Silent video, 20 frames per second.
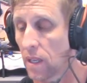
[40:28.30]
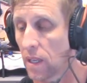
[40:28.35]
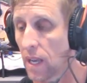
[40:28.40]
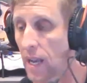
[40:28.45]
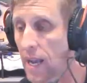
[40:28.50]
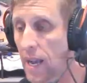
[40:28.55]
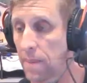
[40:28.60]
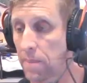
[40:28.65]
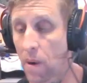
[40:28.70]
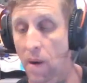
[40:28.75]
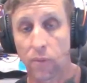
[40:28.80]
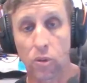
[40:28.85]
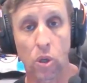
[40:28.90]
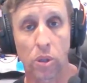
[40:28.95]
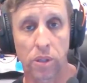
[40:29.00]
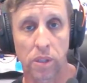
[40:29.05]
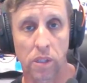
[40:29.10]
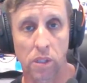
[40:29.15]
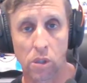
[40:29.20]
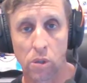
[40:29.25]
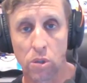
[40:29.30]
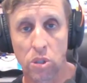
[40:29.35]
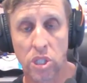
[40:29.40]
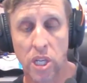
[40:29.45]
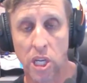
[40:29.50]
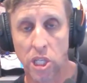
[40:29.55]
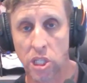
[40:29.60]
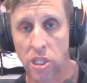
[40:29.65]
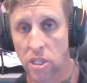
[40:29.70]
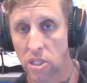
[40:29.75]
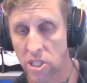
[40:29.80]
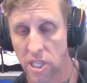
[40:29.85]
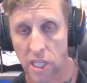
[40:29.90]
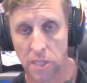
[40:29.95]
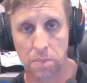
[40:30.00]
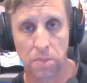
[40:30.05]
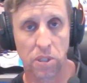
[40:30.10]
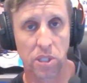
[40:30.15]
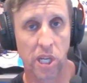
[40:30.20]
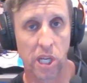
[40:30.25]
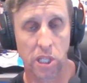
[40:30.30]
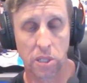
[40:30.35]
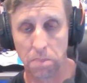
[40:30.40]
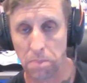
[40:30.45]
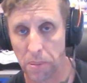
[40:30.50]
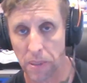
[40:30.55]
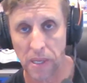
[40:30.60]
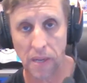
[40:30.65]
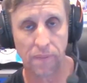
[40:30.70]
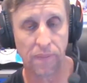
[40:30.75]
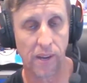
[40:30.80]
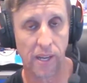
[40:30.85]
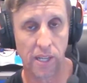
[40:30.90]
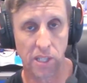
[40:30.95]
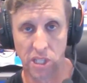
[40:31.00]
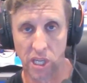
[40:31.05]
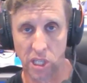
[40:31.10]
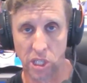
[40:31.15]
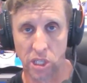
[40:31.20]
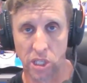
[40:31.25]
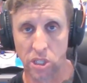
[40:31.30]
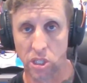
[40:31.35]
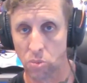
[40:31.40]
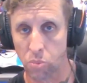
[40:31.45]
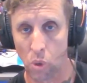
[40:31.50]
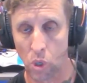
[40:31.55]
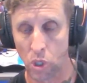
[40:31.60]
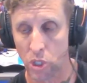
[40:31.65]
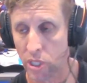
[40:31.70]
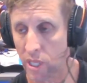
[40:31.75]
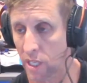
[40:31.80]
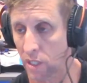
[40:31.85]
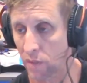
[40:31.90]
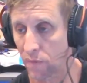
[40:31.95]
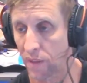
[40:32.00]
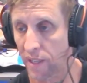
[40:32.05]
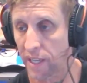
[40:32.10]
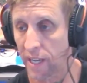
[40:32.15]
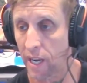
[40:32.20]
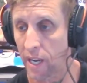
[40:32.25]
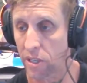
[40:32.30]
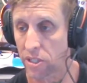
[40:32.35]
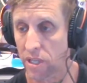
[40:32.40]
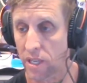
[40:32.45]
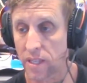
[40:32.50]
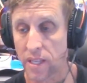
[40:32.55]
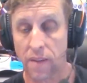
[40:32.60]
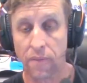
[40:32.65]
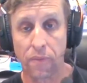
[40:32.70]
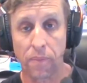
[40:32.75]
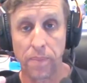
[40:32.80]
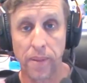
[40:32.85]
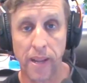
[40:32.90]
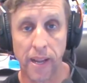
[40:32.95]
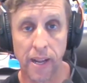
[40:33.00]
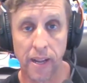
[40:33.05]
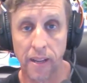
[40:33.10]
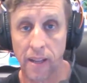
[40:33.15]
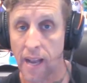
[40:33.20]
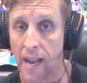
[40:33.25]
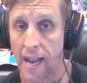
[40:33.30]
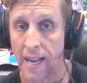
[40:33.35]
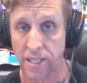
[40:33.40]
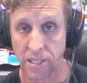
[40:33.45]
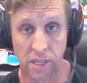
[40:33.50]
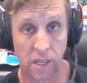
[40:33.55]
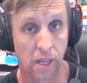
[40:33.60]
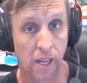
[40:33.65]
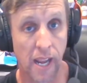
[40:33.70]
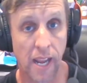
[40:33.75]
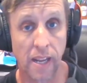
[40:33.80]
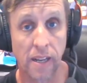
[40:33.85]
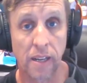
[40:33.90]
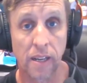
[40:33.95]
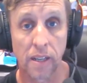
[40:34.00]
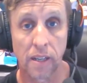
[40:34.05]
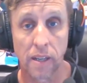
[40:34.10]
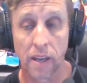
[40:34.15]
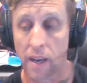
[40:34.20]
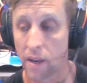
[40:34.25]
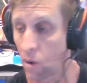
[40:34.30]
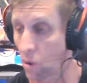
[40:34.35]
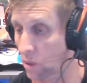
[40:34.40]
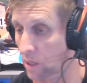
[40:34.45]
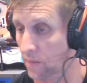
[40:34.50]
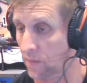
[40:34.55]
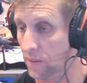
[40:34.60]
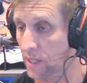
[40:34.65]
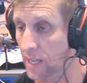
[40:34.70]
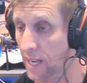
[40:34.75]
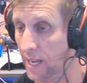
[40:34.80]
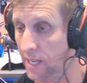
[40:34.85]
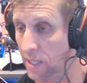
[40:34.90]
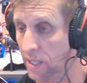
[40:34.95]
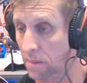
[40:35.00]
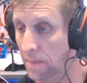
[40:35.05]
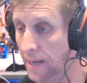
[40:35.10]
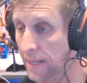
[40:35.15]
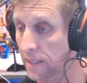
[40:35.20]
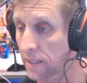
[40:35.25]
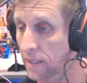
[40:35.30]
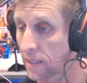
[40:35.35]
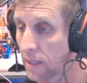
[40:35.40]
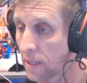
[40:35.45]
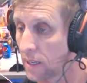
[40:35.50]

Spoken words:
I've got the U session, assessment session, PFA session. Just watch those videos, and then from there, ask again, and I'll give you the answer, mate.